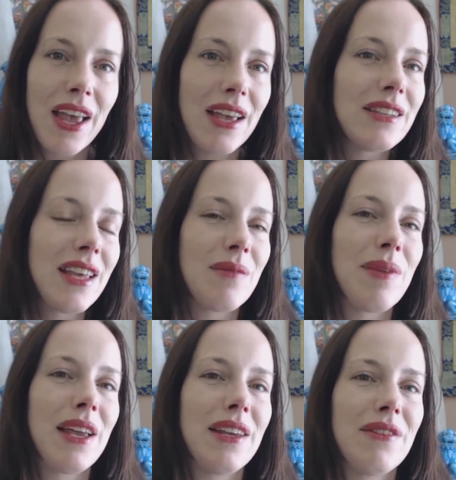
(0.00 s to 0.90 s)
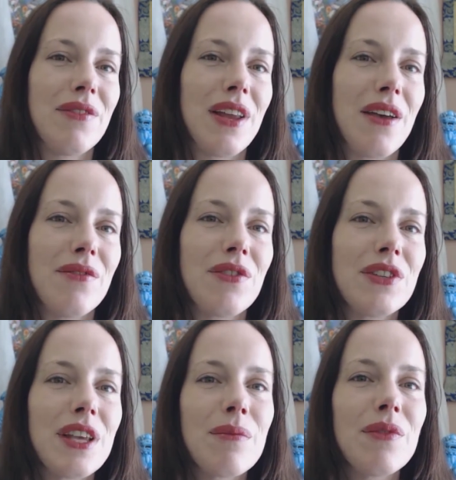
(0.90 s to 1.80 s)
is that planet of love, for
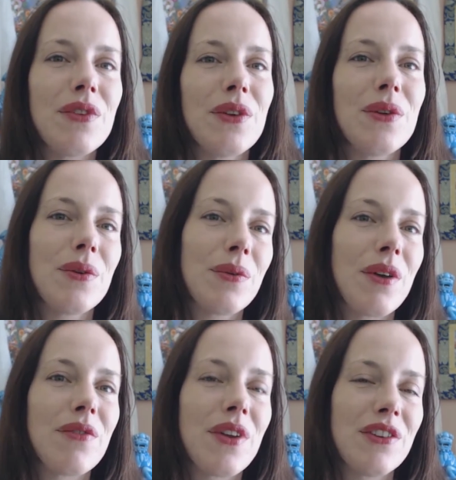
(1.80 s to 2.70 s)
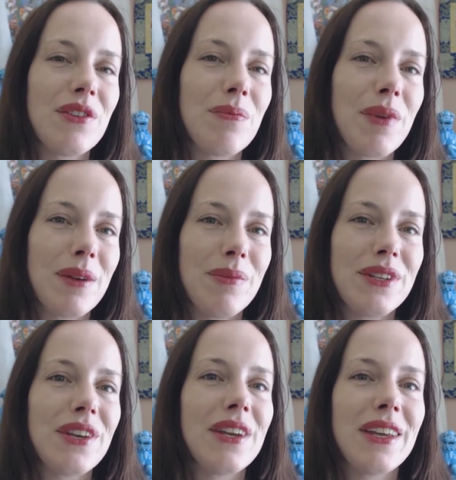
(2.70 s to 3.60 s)
some of you, a friendship might be
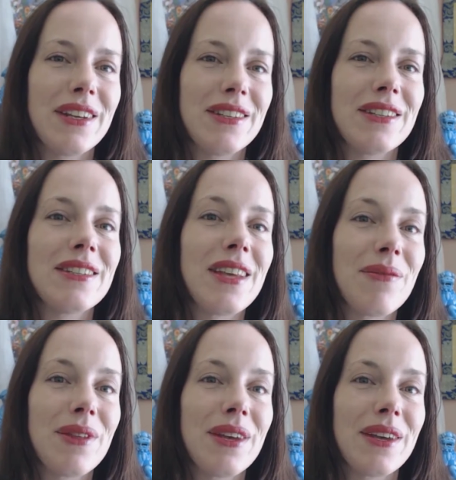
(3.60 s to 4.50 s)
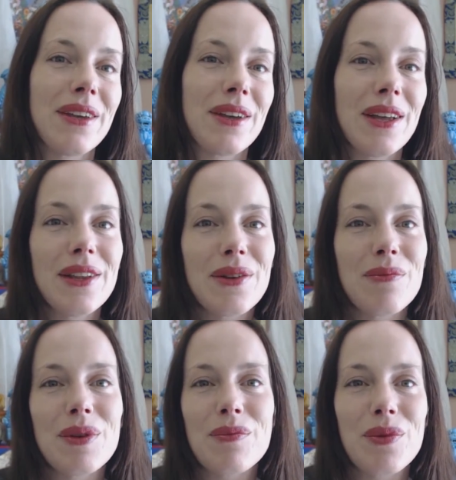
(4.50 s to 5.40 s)
turning into something a little
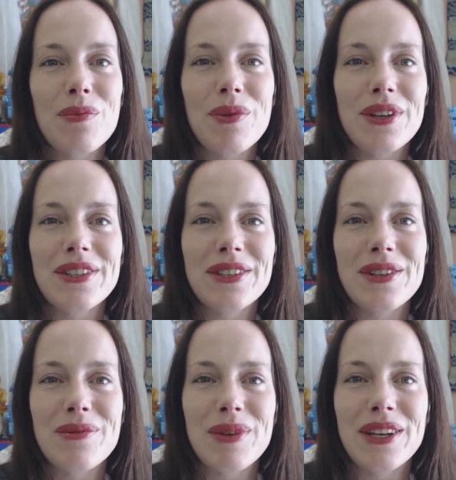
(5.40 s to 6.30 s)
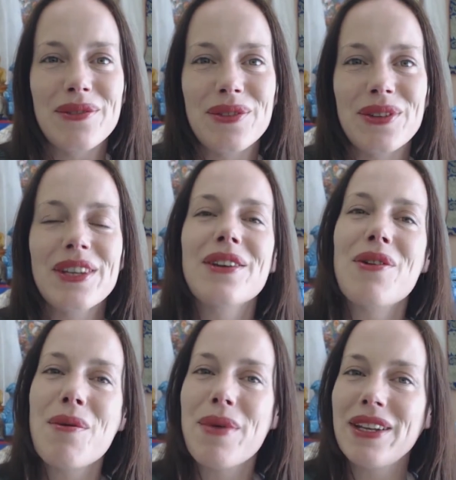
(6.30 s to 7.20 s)
bit more personal and meaningful in a
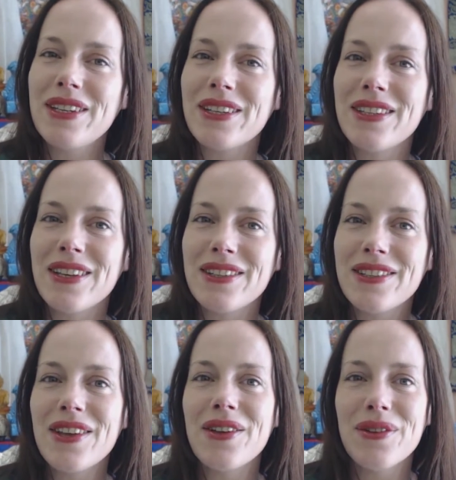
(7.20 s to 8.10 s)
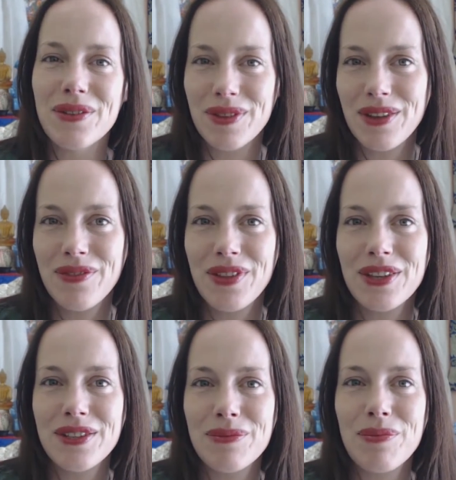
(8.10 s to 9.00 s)
romantic sense. So if
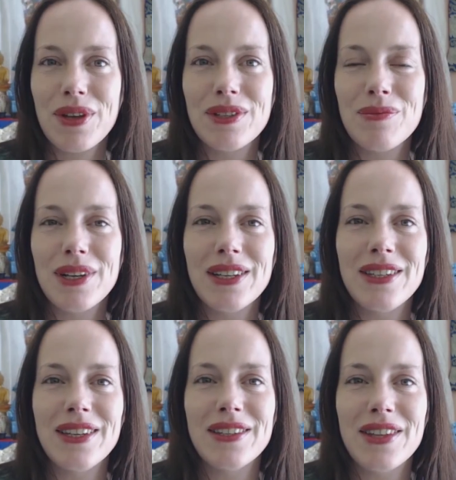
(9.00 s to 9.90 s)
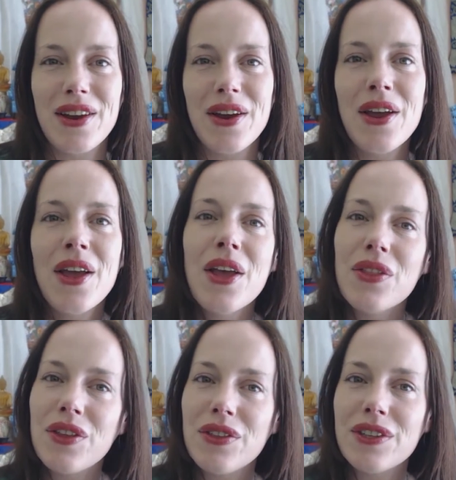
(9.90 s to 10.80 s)
this possibility is there,
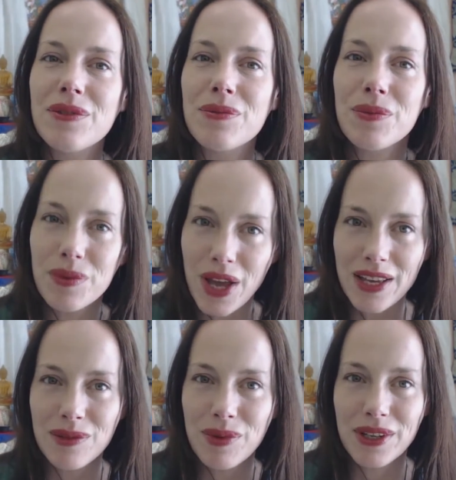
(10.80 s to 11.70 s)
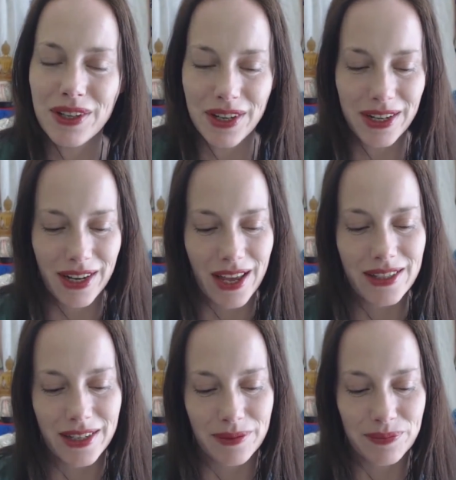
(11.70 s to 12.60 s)
then this aspect could
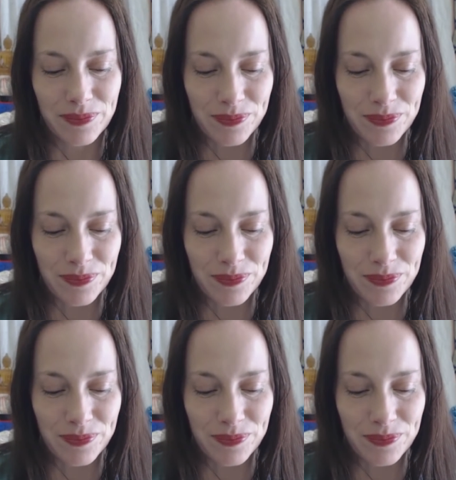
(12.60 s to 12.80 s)
ignite it.